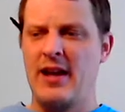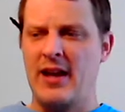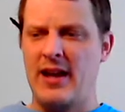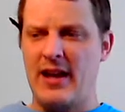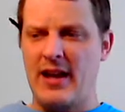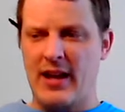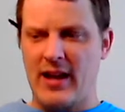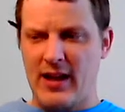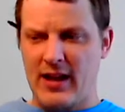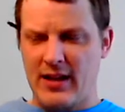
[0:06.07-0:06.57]

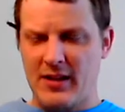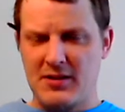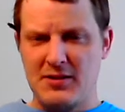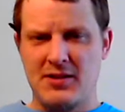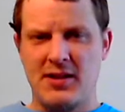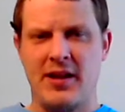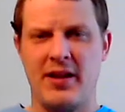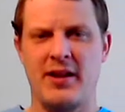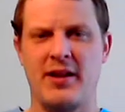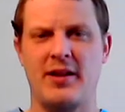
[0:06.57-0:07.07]

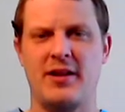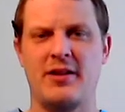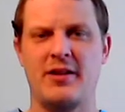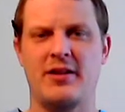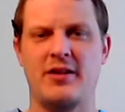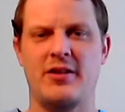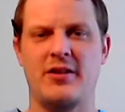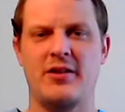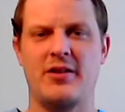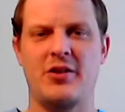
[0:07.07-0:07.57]
And,
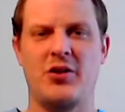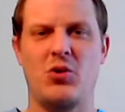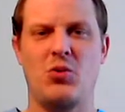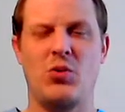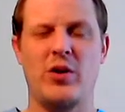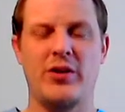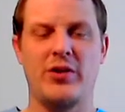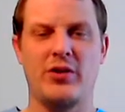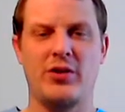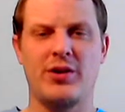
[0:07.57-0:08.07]
you know,
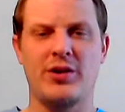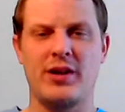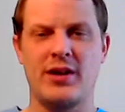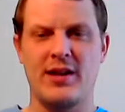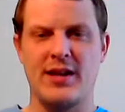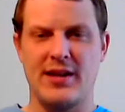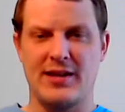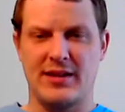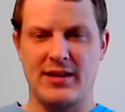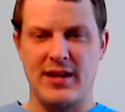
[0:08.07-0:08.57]
when
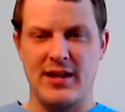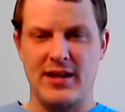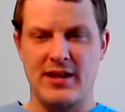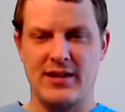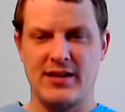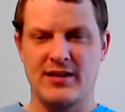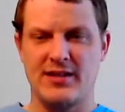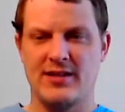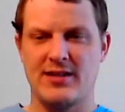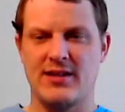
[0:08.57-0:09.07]
looking at
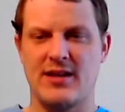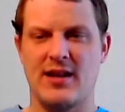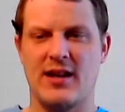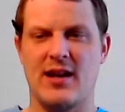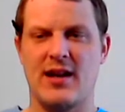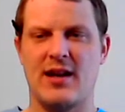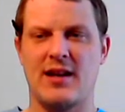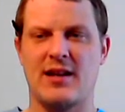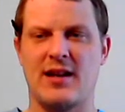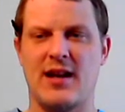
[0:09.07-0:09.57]
things,
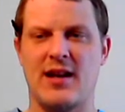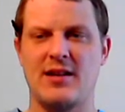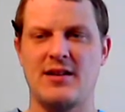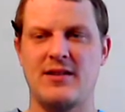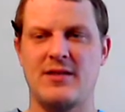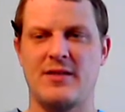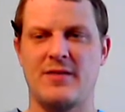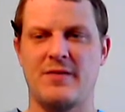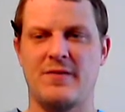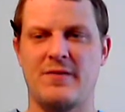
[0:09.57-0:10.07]
I kind
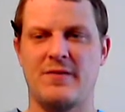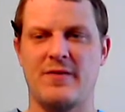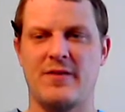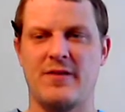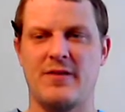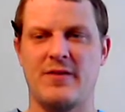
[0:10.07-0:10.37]
of